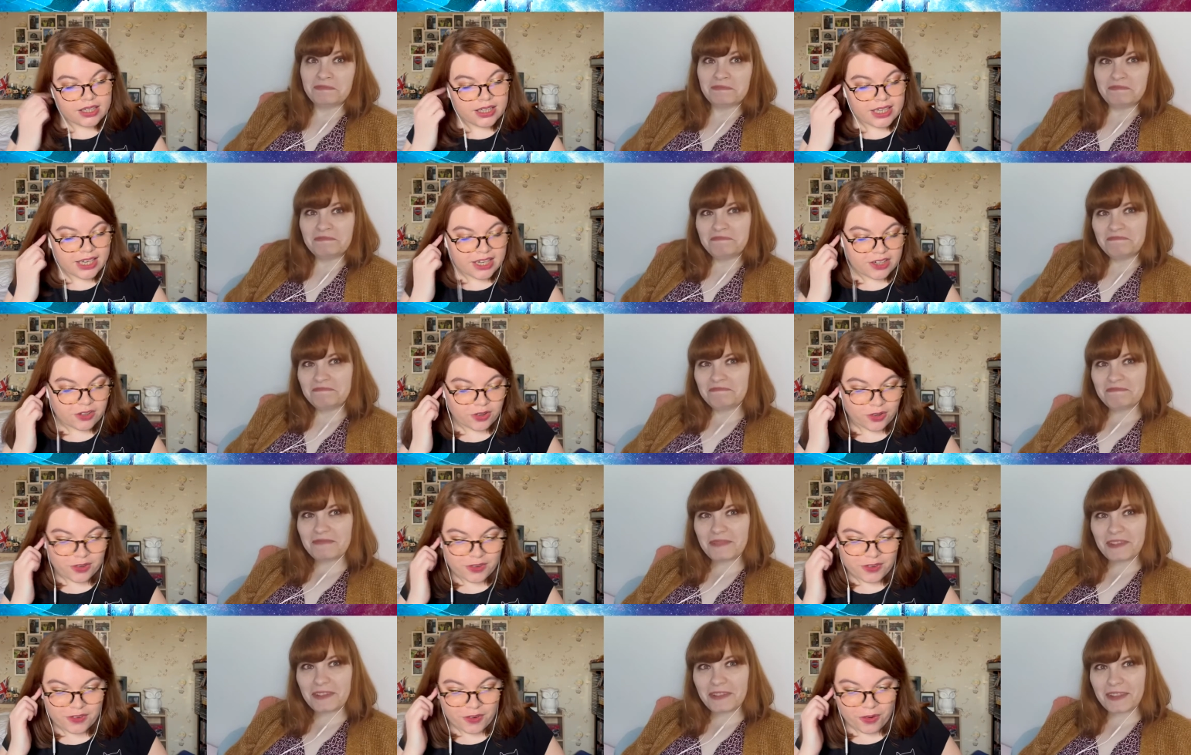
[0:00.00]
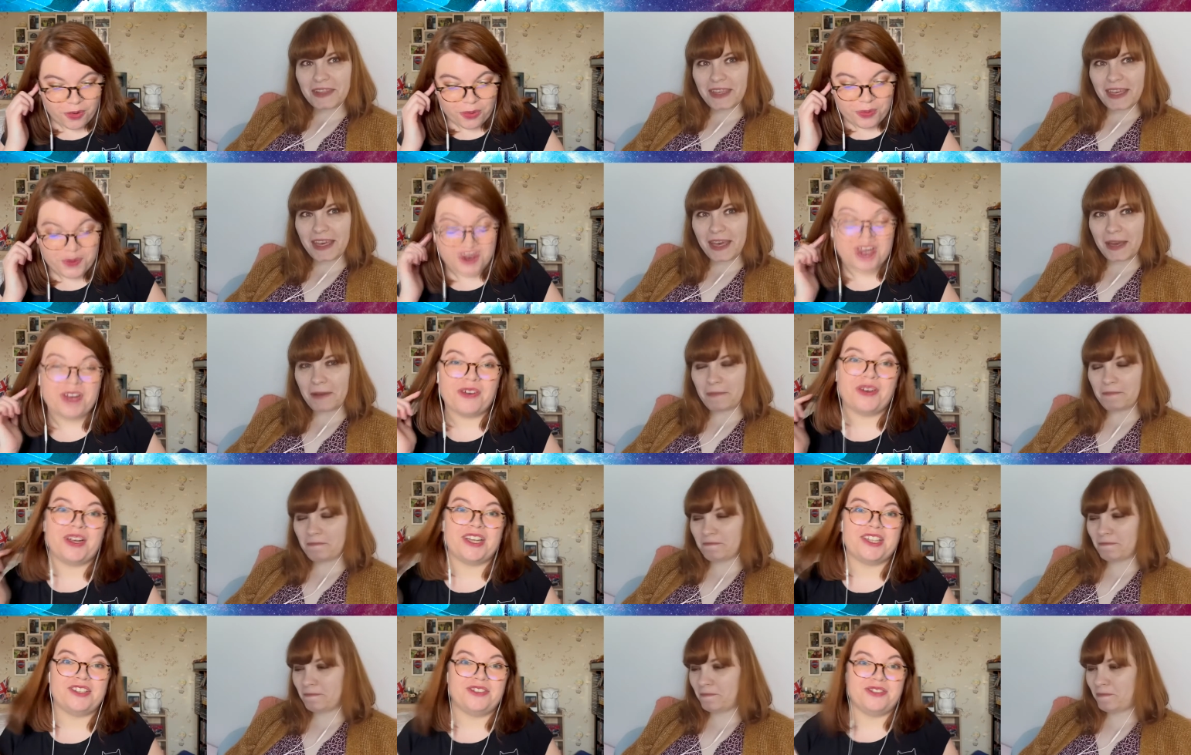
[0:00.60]
Speaker 1: don't know. We're
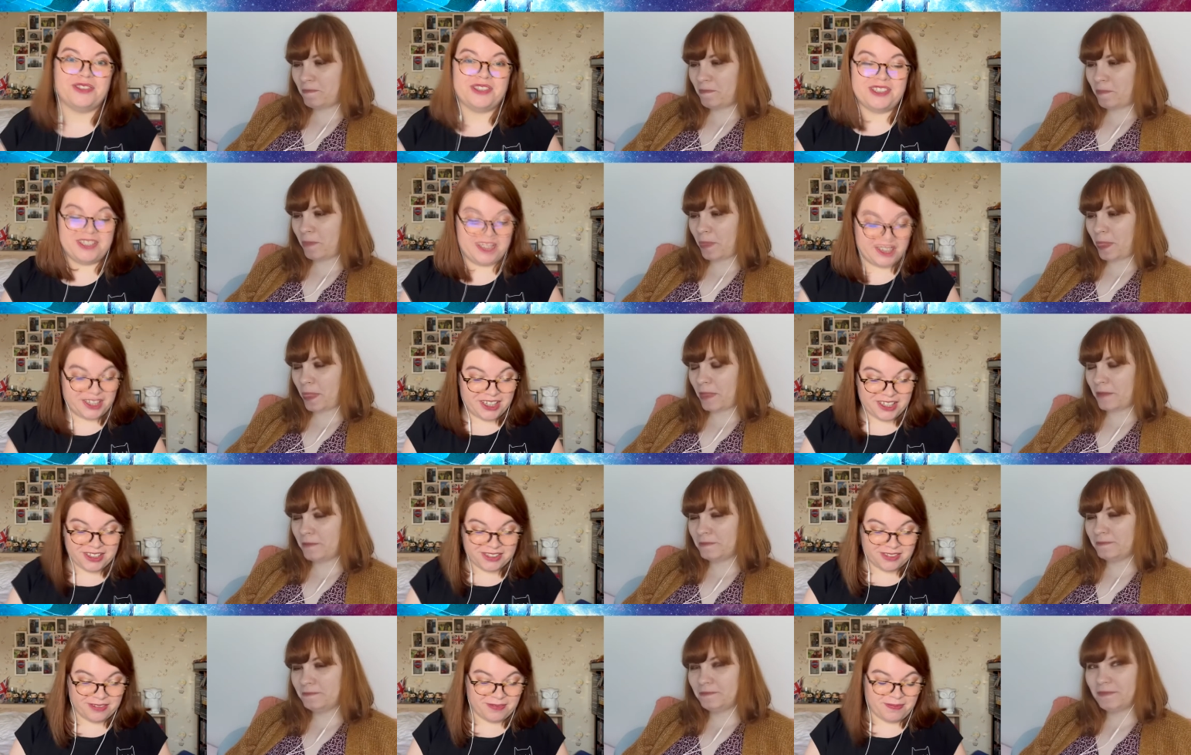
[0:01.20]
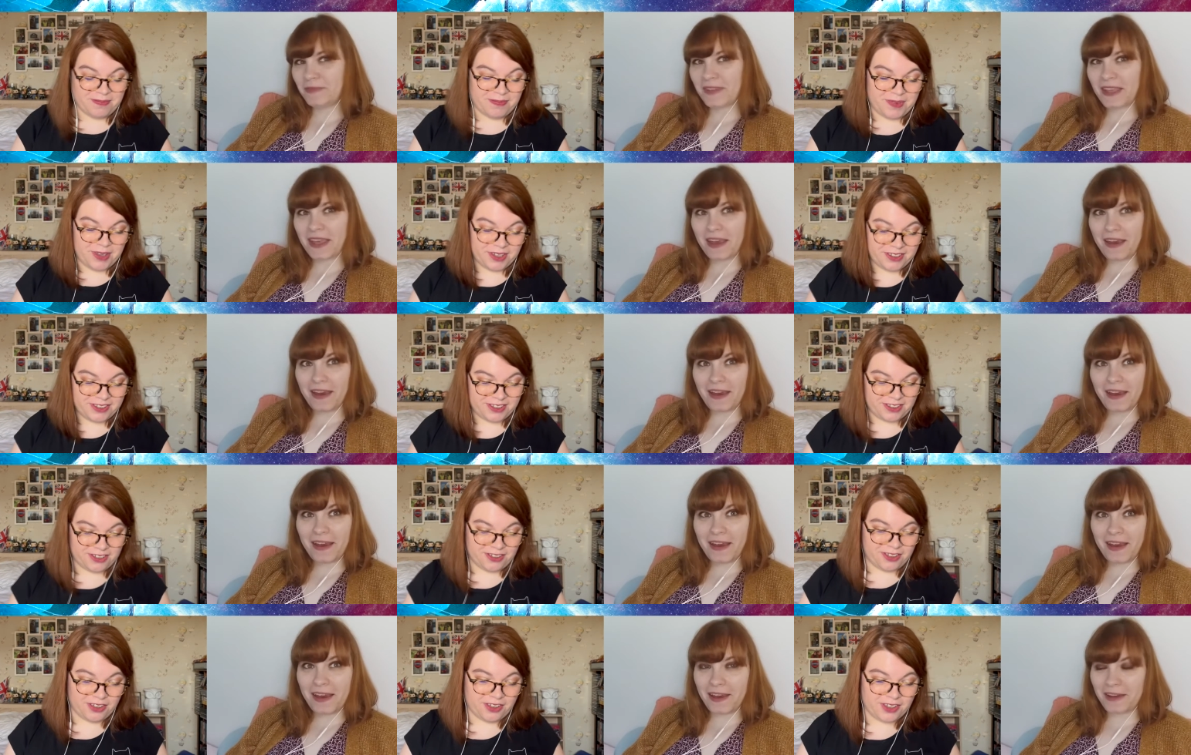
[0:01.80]
going to see, but uh,
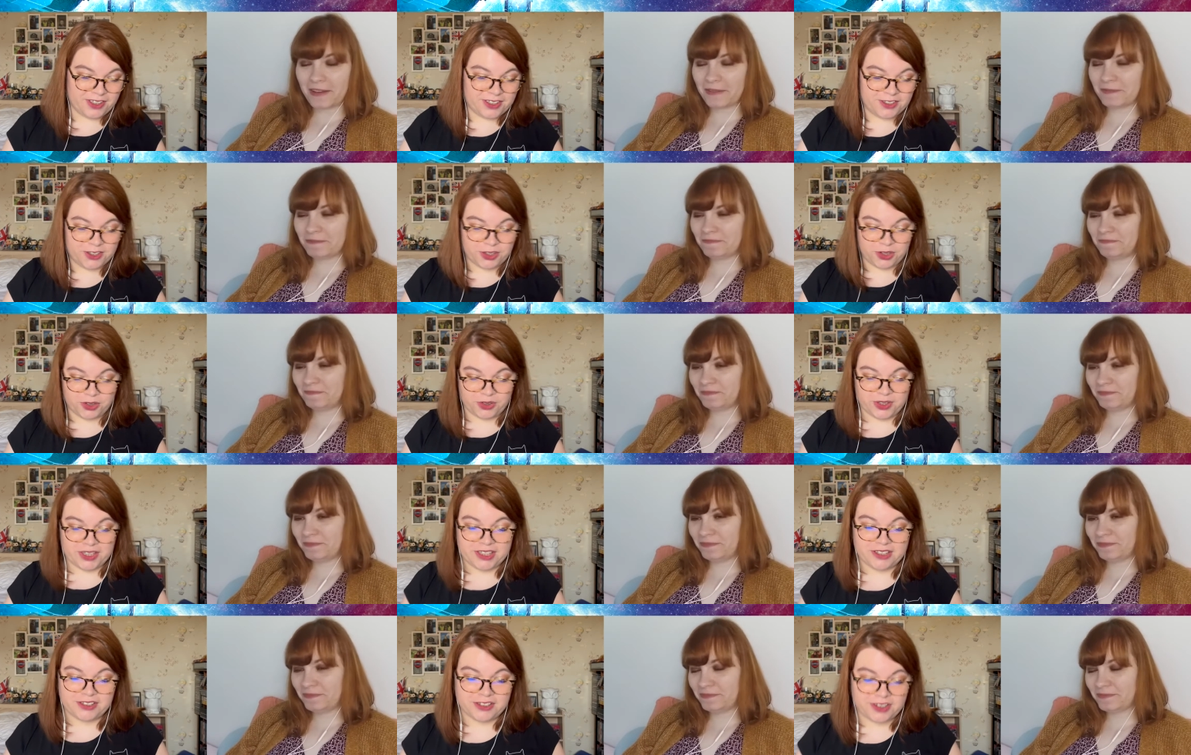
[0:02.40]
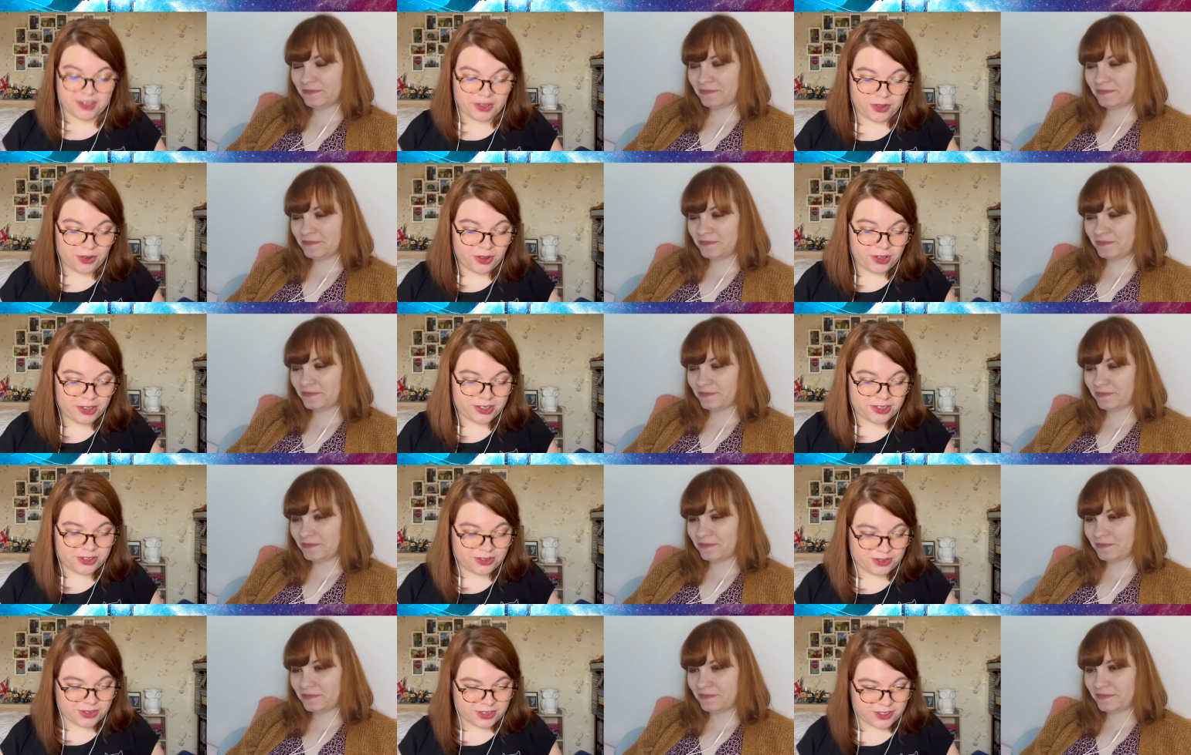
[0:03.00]
yeah, uh, it's, it's, cool
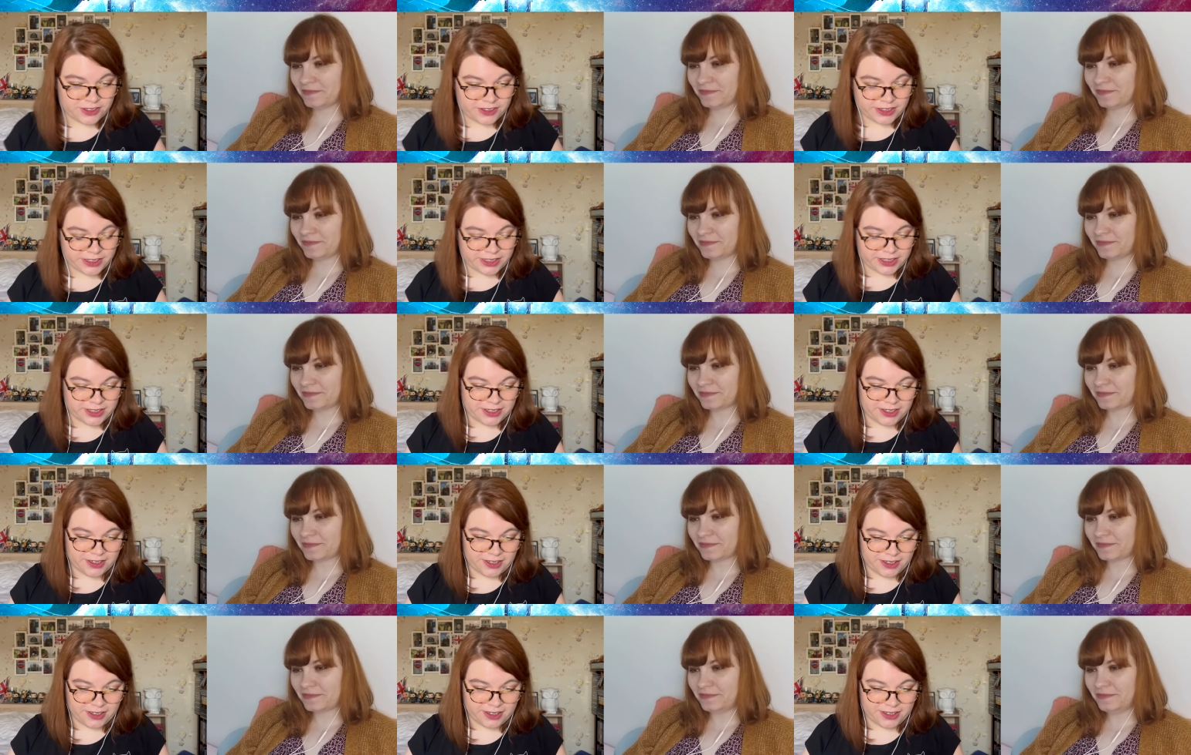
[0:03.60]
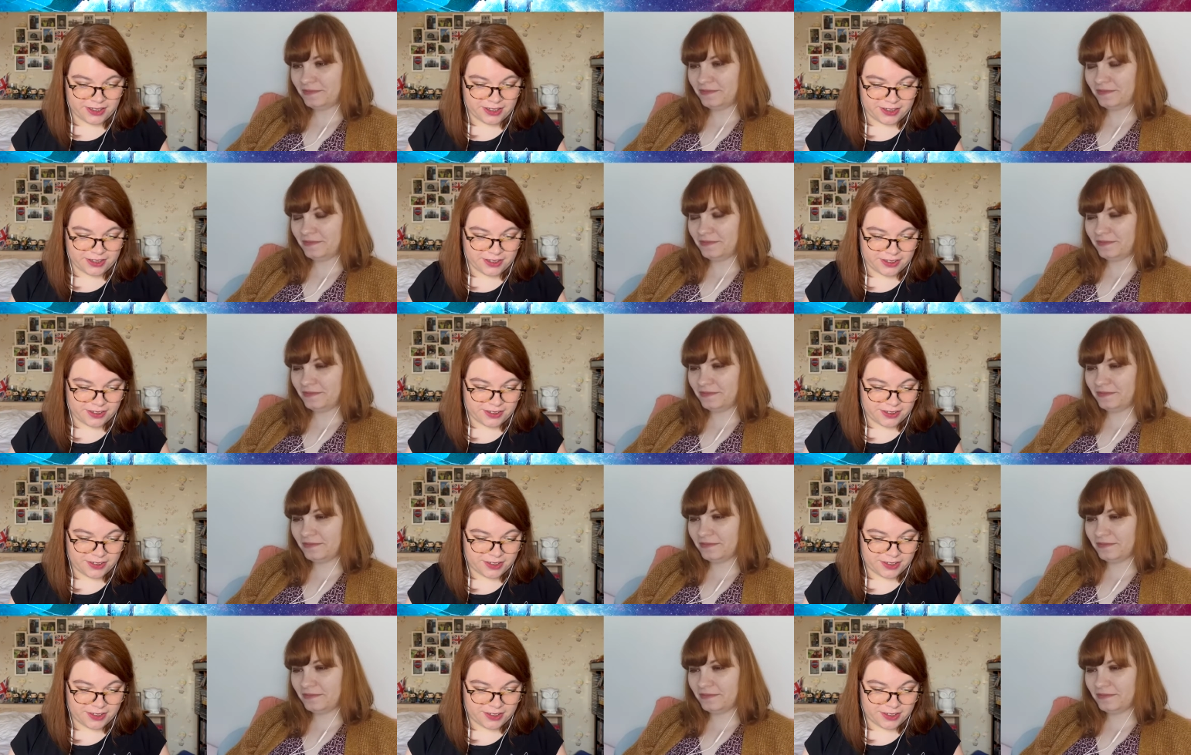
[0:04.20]
to see uh,